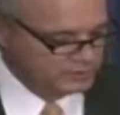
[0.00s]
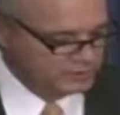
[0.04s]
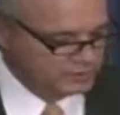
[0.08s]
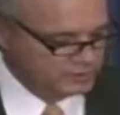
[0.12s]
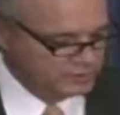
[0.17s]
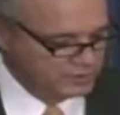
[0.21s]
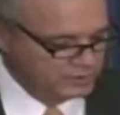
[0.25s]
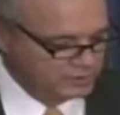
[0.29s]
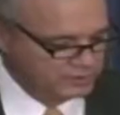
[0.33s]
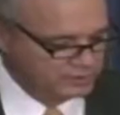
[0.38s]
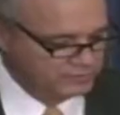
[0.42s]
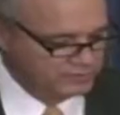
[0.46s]

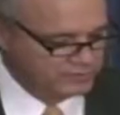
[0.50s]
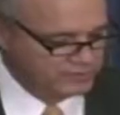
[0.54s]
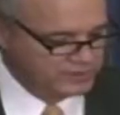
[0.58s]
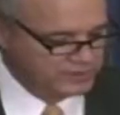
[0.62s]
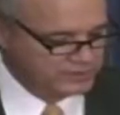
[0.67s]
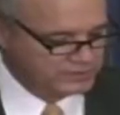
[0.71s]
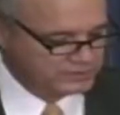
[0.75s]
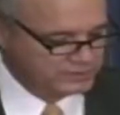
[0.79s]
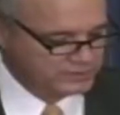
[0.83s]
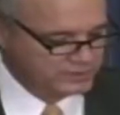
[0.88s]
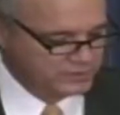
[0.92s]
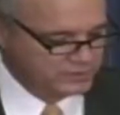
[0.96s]
According to
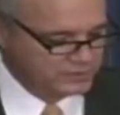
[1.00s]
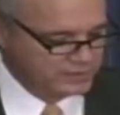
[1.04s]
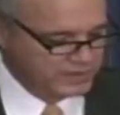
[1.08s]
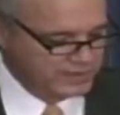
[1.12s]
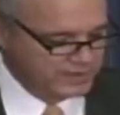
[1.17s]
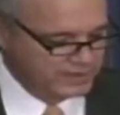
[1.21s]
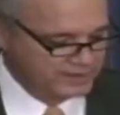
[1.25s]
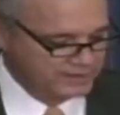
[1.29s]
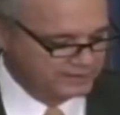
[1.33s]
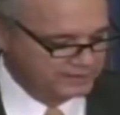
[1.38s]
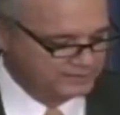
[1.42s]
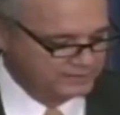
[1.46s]
VA's own
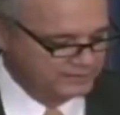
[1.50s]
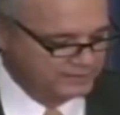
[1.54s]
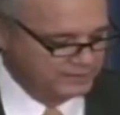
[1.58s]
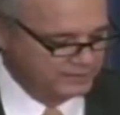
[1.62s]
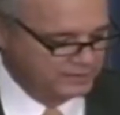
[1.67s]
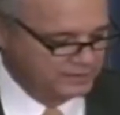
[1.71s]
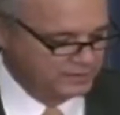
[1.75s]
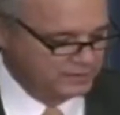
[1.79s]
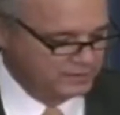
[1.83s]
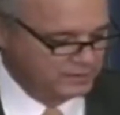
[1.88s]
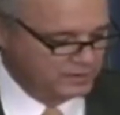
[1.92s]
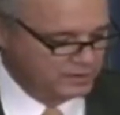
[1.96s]
data,
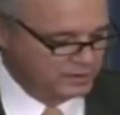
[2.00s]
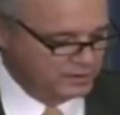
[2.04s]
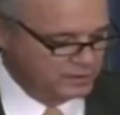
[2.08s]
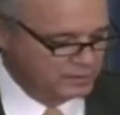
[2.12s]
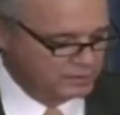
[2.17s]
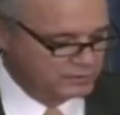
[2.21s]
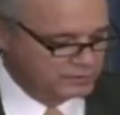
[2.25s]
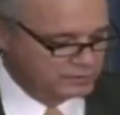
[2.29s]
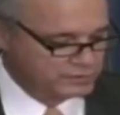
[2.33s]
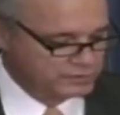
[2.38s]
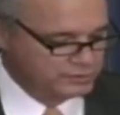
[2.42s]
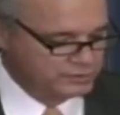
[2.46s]

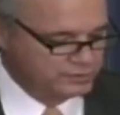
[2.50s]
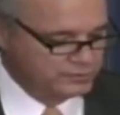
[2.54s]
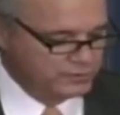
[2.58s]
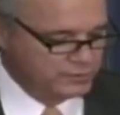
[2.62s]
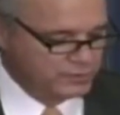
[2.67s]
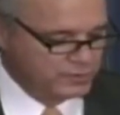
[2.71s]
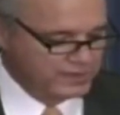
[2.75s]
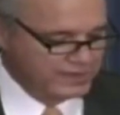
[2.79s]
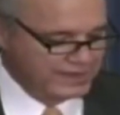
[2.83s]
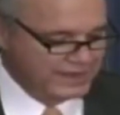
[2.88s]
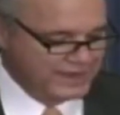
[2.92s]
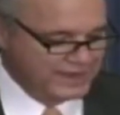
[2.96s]
over
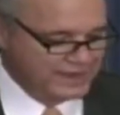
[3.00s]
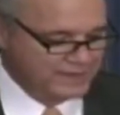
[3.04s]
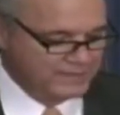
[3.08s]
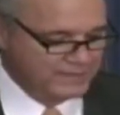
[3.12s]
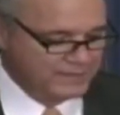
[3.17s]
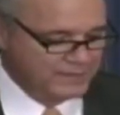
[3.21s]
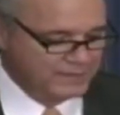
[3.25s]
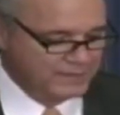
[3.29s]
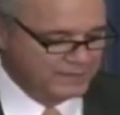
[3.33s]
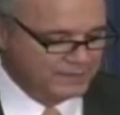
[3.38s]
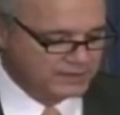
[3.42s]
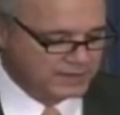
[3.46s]

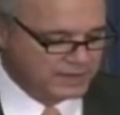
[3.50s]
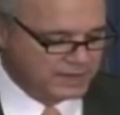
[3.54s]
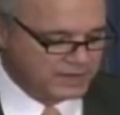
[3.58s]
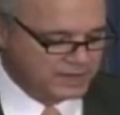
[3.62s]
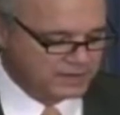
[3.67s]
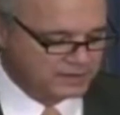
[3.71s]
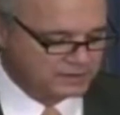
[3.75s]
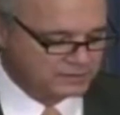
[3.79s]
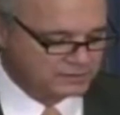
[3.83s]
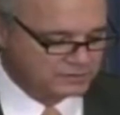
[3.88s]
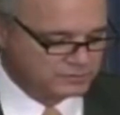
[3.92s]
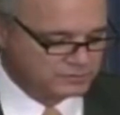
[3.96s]
$2.8 million
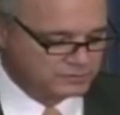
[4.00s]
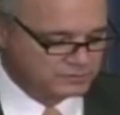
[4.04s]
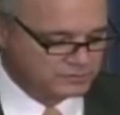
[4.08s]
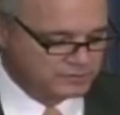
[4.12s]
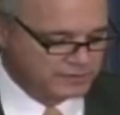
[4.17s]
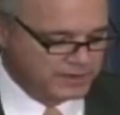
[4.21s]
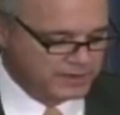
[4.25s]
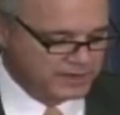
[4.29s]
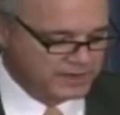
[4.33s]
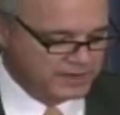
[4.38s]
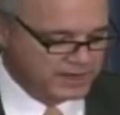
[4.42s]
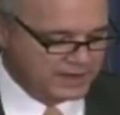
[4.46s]

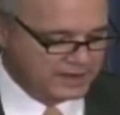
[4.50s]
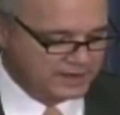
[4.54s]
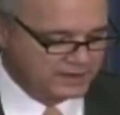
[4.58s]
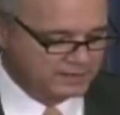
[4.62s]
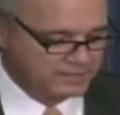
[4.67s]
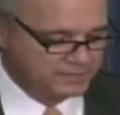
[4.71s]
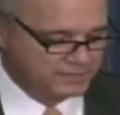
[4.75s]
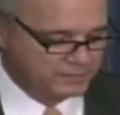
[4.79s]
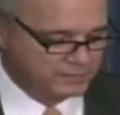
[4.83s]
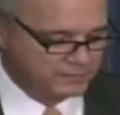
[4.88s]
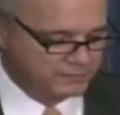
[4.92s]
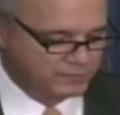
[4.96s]
was paid
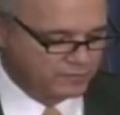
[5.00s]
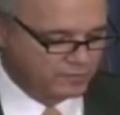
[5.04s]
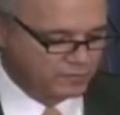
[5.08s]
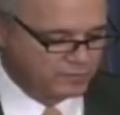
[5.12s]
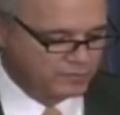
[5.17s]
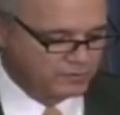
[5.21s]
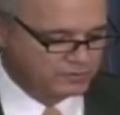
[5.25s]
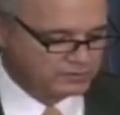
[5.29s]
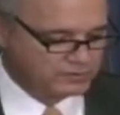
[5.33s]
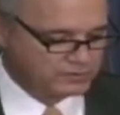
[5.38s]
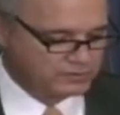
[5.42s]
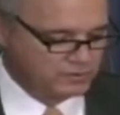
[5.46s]
out in
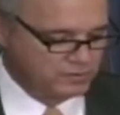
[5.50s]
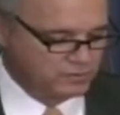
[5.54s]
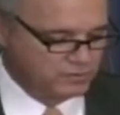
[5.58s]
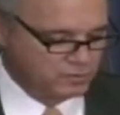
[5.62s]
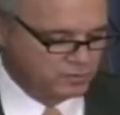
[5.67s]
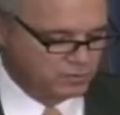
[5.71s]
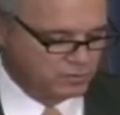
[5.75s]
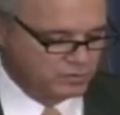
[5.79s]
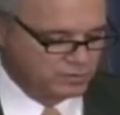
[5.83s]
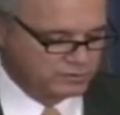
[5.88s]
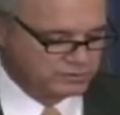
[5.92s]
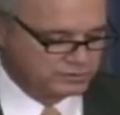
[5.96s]
performance
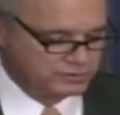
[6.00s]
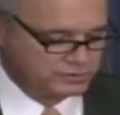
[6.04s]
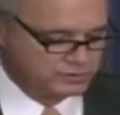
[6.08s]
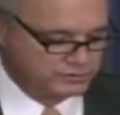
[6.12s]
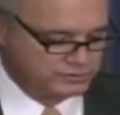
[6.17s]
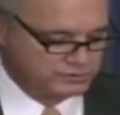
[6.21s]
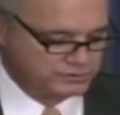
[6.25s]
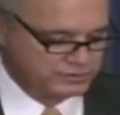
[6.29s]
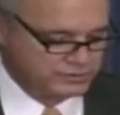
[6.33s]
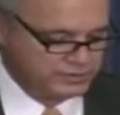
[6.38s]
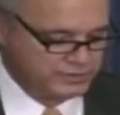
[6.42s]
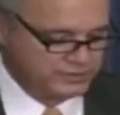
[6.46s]
awards
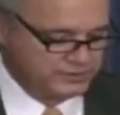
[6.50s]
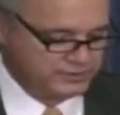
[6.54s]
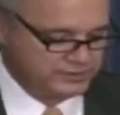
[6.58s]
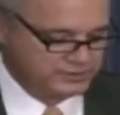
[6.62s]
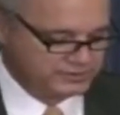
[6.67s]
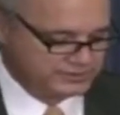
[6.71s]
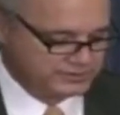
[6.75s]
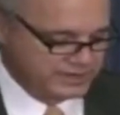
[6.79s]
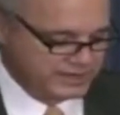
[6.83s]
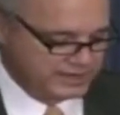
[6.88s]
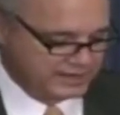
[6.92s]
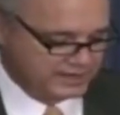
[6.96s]
to
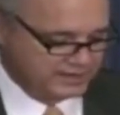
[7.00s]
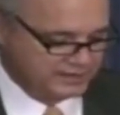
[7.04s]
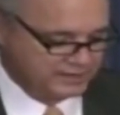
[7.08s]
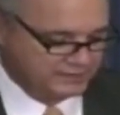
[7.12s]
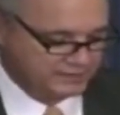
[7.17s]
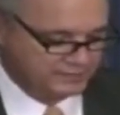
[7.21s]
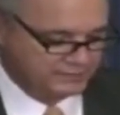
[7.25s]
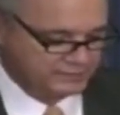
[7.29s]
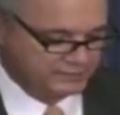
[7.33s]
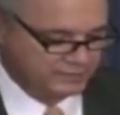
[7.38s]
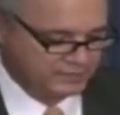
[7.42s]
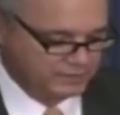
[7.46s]
senior
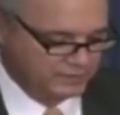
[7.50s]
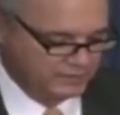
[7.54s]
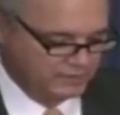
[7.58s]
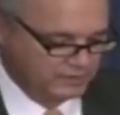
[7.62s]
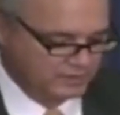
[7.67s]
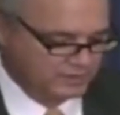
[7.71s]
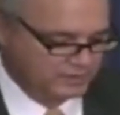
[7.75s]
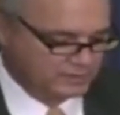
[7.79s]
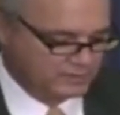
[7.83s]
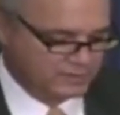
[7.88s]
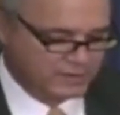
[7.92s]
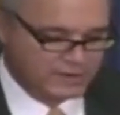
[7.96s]
executives
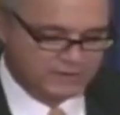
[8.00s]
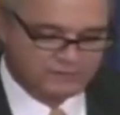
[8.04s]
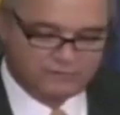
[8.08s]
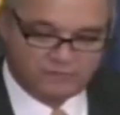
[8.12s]
for